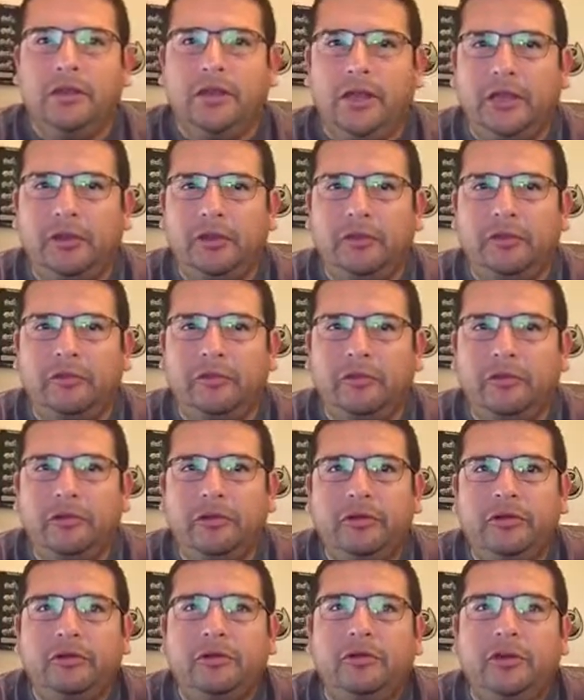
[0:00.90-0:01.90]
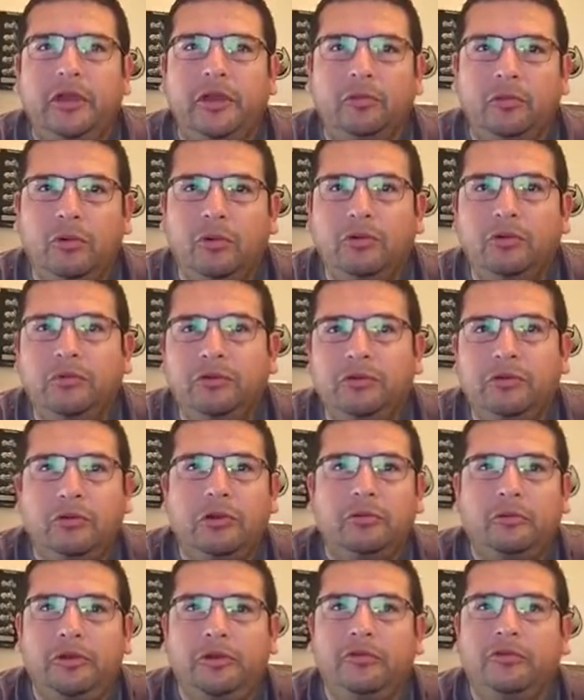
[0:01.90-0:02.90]
Hello, everyone, and welcome to
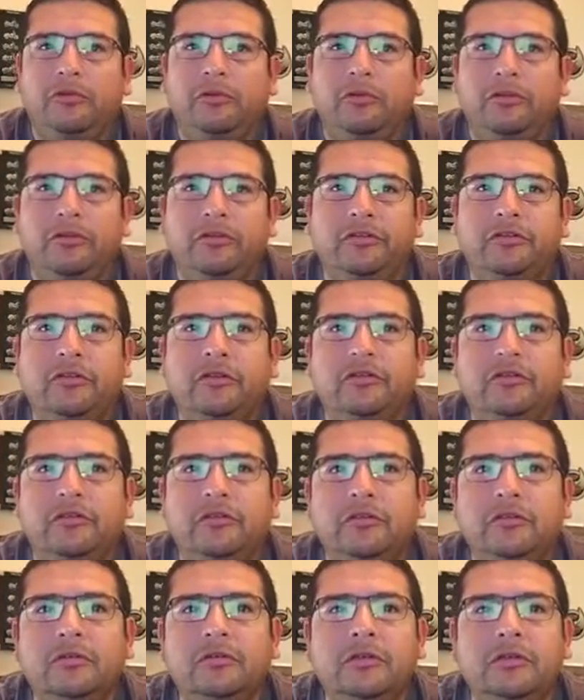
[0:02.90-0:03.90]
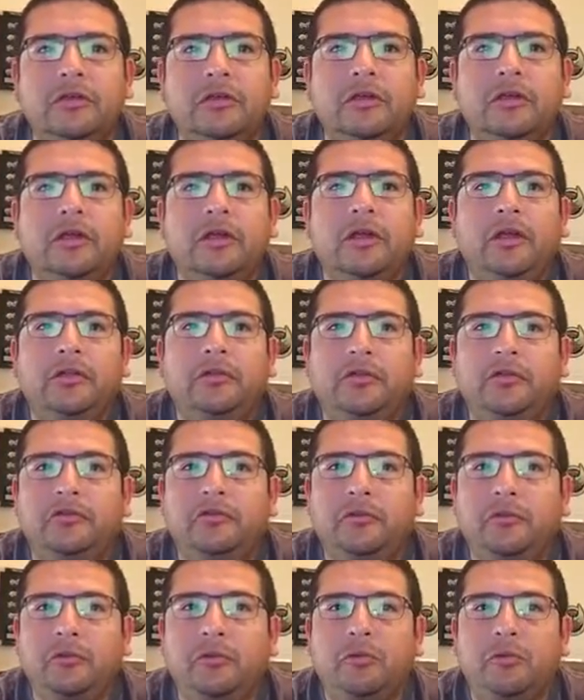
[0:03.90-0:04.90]
our week 4 discussion. This
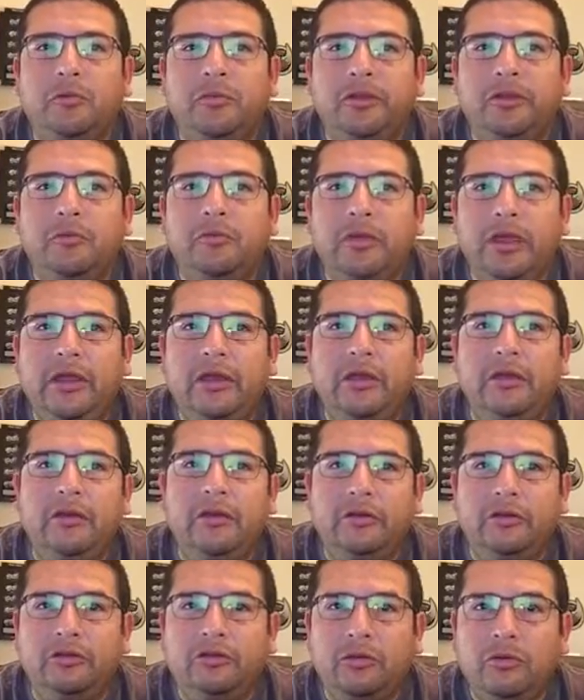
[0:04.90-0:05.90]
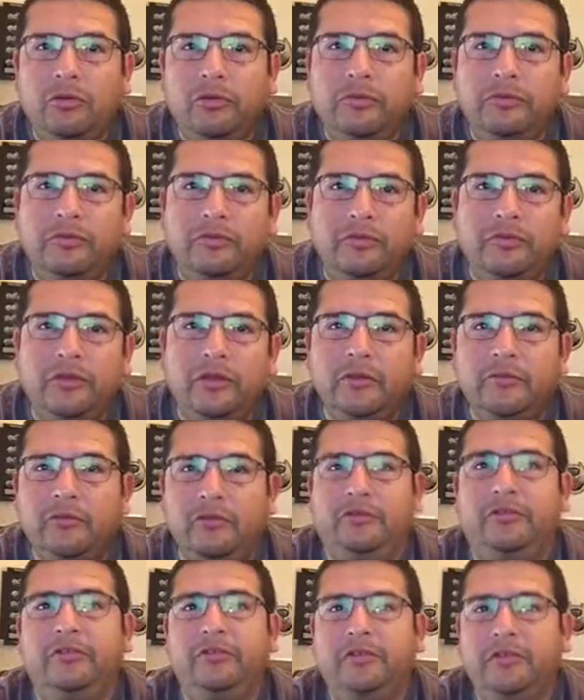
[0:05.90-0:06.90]
week we'll be debating our choice of thin
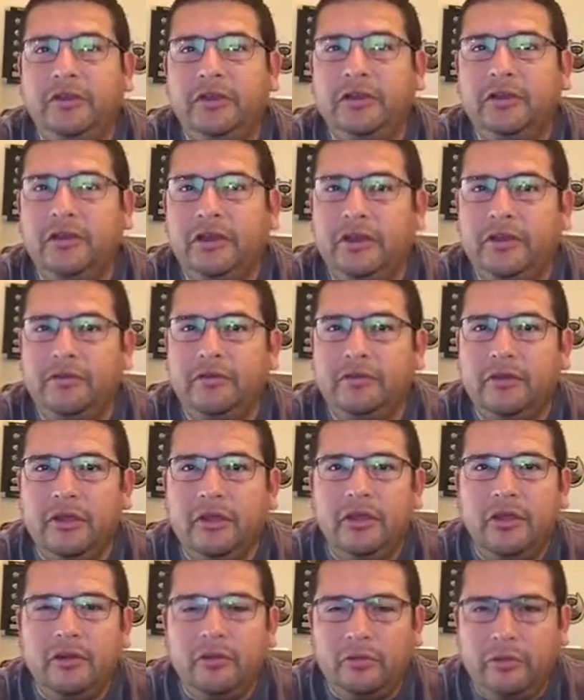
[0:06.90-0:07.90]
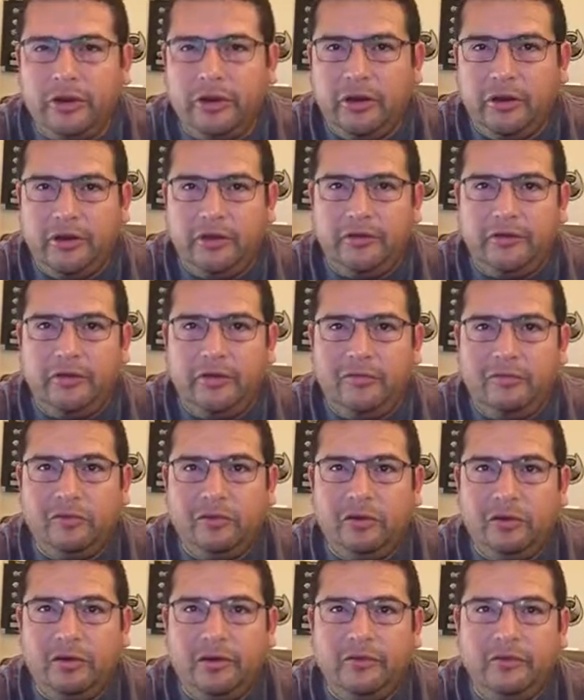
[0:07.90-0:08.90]
versus thick clients regarding
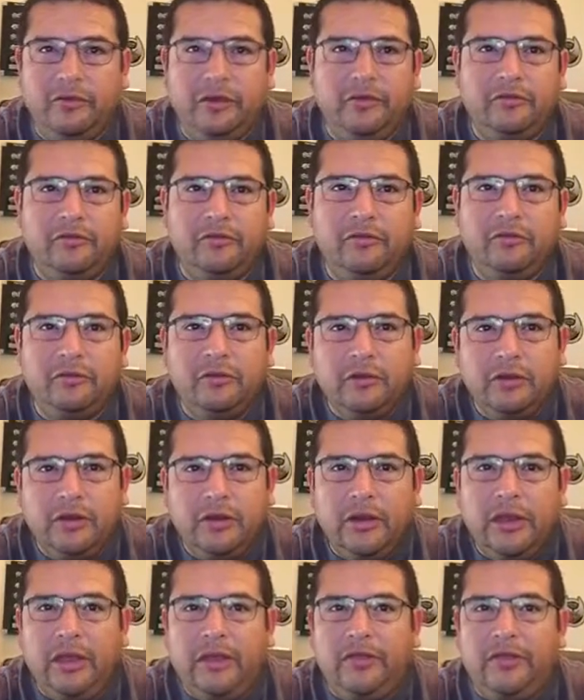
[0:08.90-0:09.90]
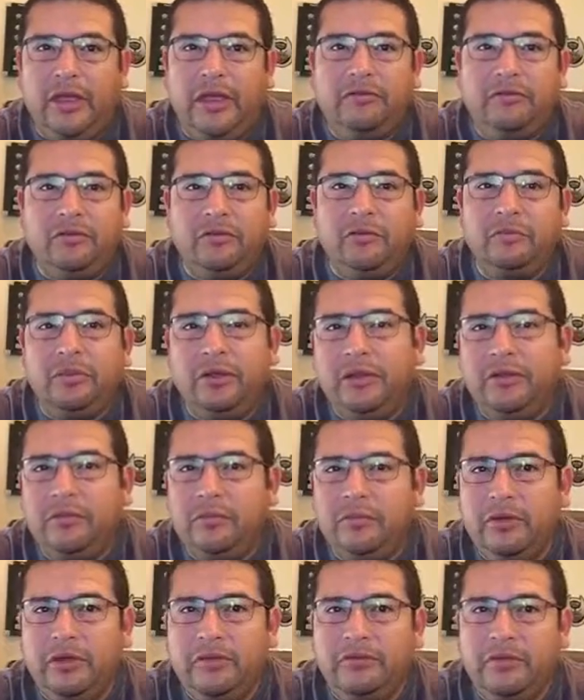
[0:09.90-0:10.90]
software architecture. The answer to picking the
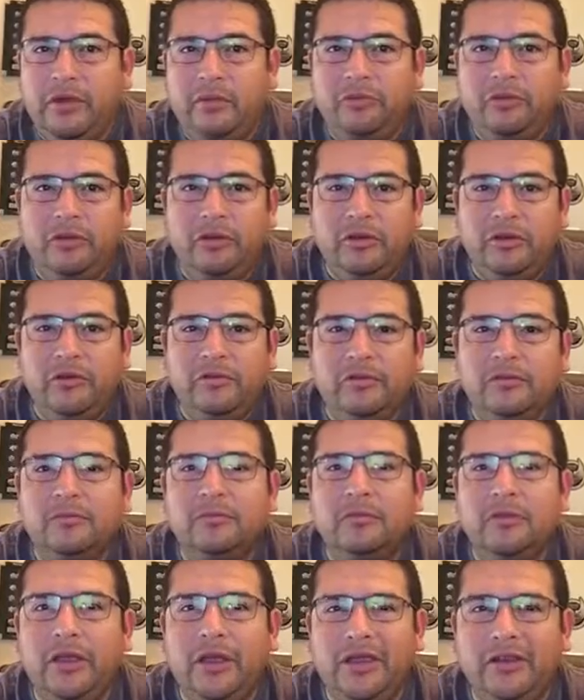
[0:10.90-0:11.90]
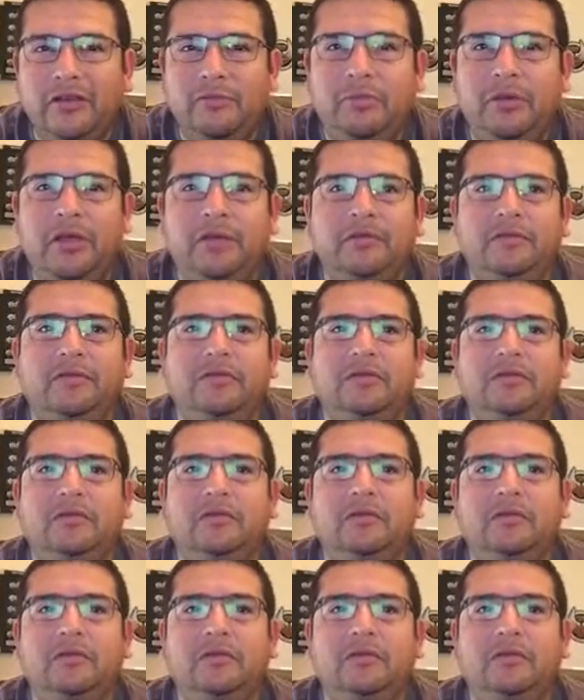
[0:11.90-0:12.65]
best option is it depends.